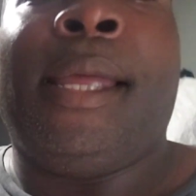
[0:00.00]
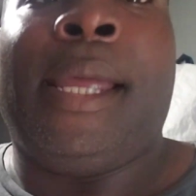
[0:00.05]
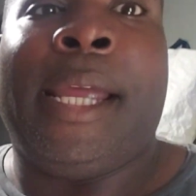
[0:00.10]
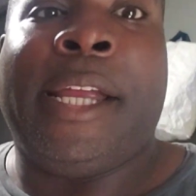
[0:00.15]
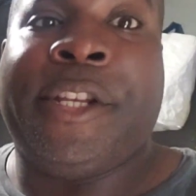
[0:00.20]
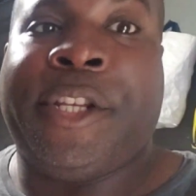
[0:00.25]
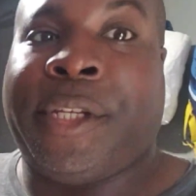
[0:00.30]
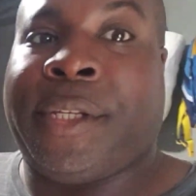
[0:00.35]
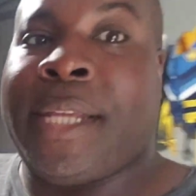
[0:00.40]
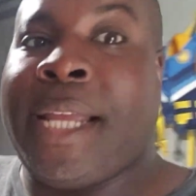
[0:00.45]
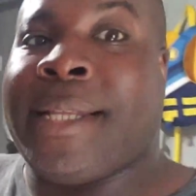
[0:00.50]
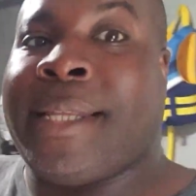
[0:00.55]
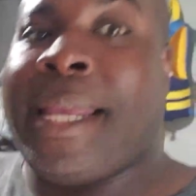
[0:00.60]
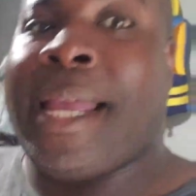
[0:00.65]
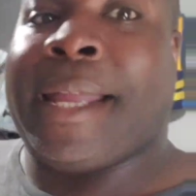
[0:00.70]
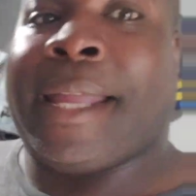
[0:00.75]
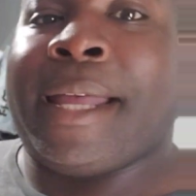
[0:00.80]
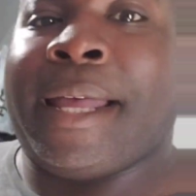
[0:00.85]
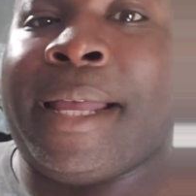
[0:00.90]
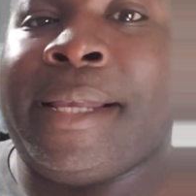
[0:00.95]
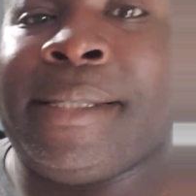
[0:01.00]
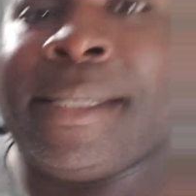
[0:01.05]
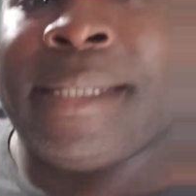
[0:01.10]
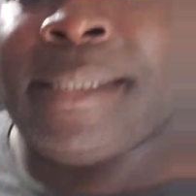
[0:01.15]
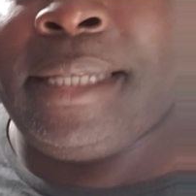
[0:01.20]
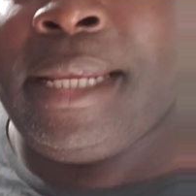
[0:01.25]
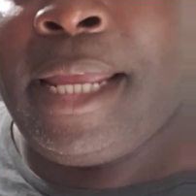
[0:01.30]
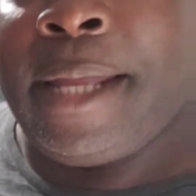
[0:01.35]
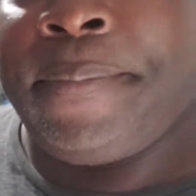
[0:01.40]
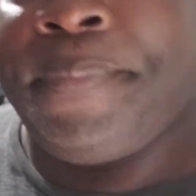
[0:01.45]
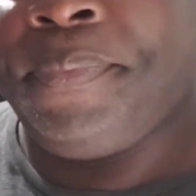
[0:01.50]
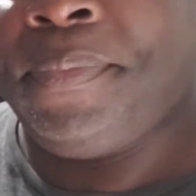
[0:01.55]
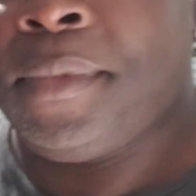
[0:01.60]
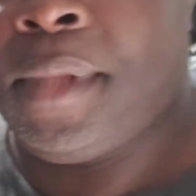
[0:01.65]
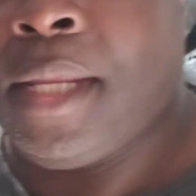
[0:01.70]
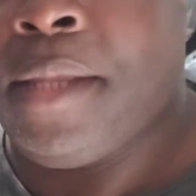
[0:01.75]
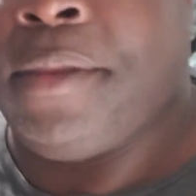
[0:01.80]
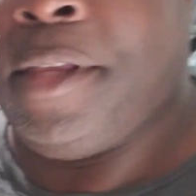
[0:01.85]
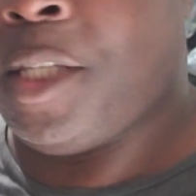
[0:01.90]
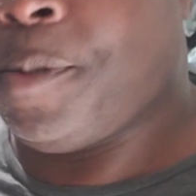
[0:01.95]
And just like that, guys, that's it.
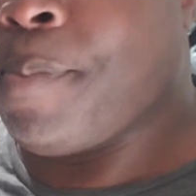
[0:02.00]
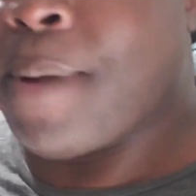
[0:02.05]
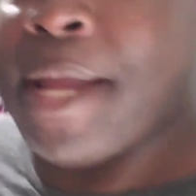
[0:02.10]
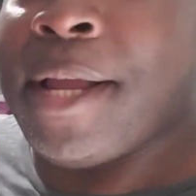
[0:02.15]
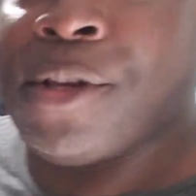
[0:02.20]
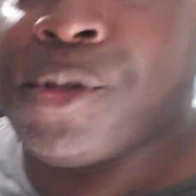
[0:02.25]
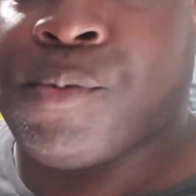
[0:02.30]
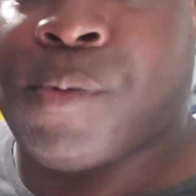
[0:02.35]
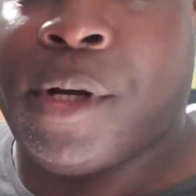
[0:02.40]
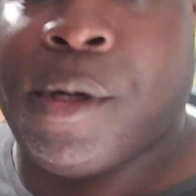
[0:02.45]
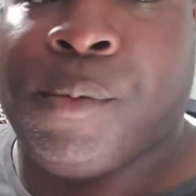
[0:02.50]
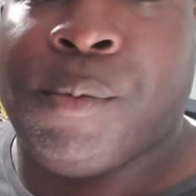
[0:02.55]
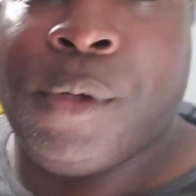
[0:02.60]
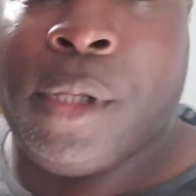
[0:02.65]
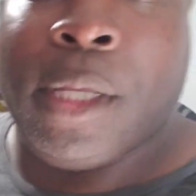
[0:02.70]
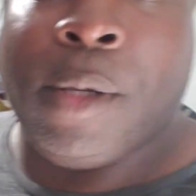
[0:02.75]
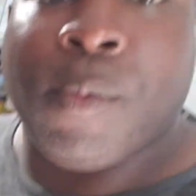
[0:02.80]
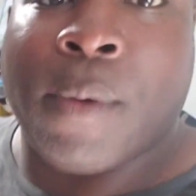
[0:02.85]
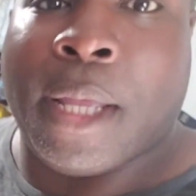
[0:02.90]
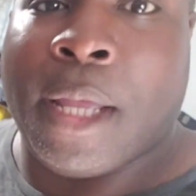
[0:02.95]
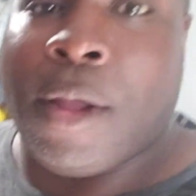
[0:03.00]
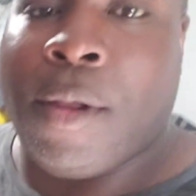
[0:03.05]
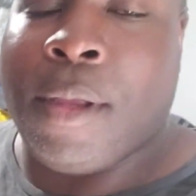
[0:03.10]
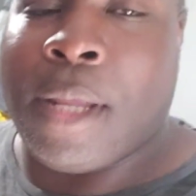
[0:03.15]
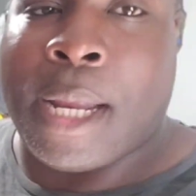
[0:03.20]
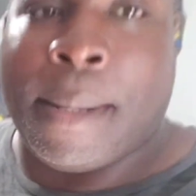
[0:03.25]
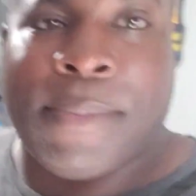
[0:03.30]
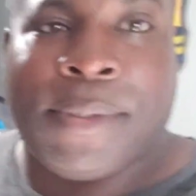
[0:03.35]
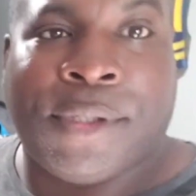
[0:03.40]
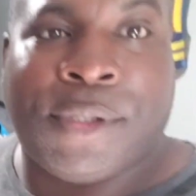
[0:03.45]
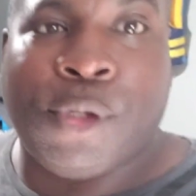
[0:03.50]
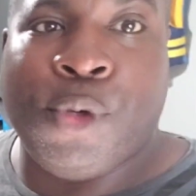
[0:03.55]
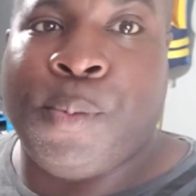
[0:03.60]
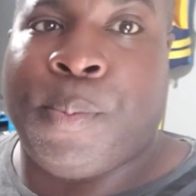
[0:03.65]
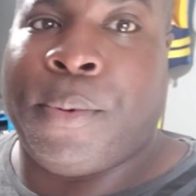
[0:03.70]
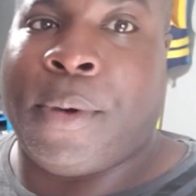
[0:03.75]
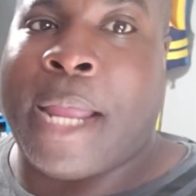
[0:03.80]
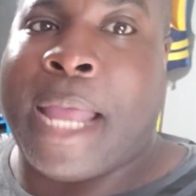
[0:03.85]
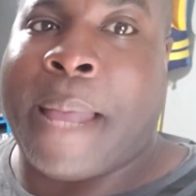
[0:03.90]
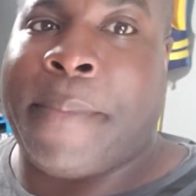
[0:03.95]
This bike is running really well. I'm
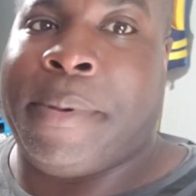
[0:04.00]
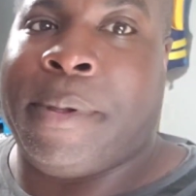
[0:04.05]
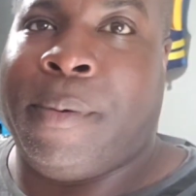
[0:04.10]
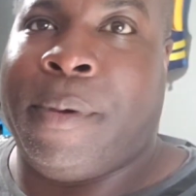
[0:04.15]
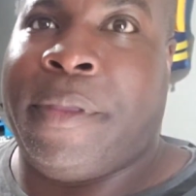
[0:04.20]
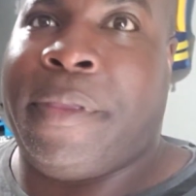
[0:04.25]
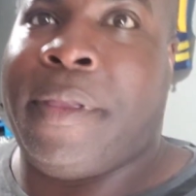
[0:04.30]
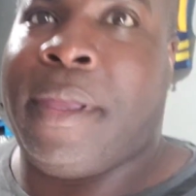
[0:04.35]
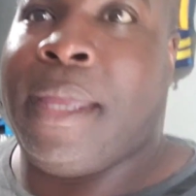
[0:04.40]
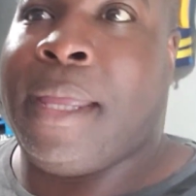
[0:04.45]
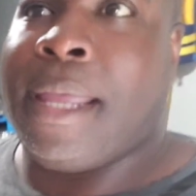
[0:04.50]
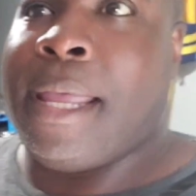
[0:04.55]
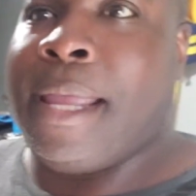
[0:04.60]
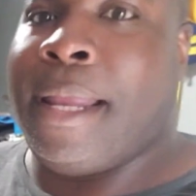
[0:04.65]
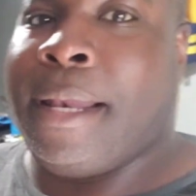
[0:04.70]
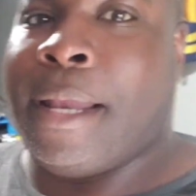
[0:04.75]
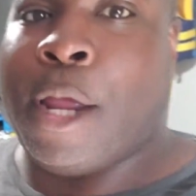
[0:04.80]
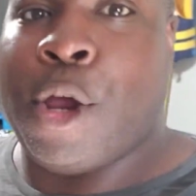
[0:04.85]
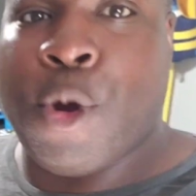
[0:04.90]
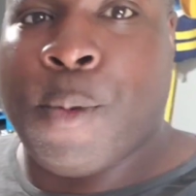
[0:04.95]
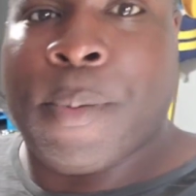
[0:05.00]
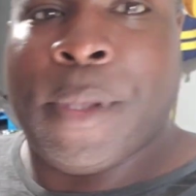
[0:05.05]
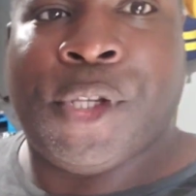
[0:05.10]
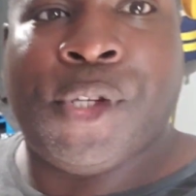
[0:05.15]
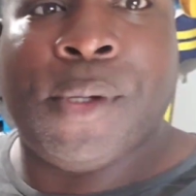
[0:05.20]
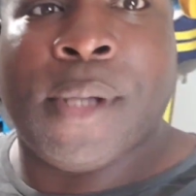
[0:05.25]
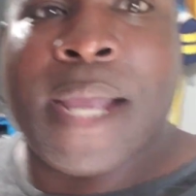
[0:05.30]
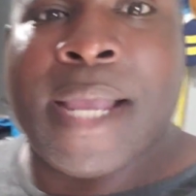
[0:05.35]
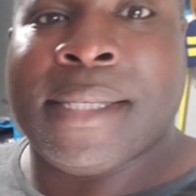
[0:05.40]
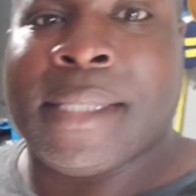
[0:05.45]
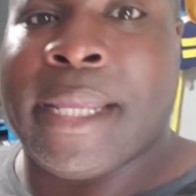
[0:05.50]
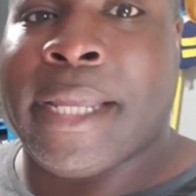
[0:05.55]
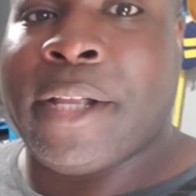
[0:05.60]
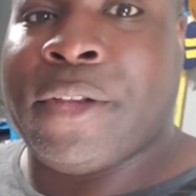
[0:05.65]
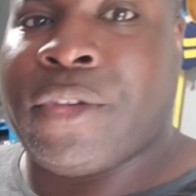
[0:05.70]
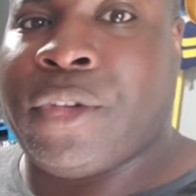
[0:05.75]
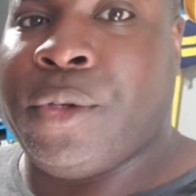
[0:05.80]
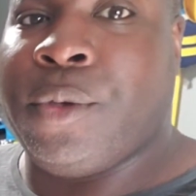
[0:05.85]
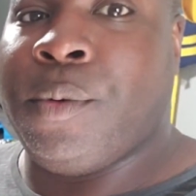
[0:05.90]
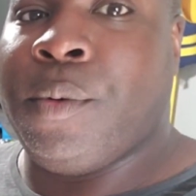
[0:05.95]
super happy with it, and I hope that you guys like
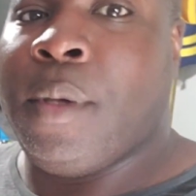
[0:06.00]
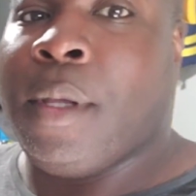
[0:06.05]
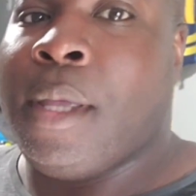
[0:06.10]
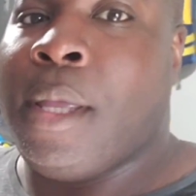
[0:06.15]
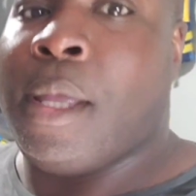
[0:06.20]
it too.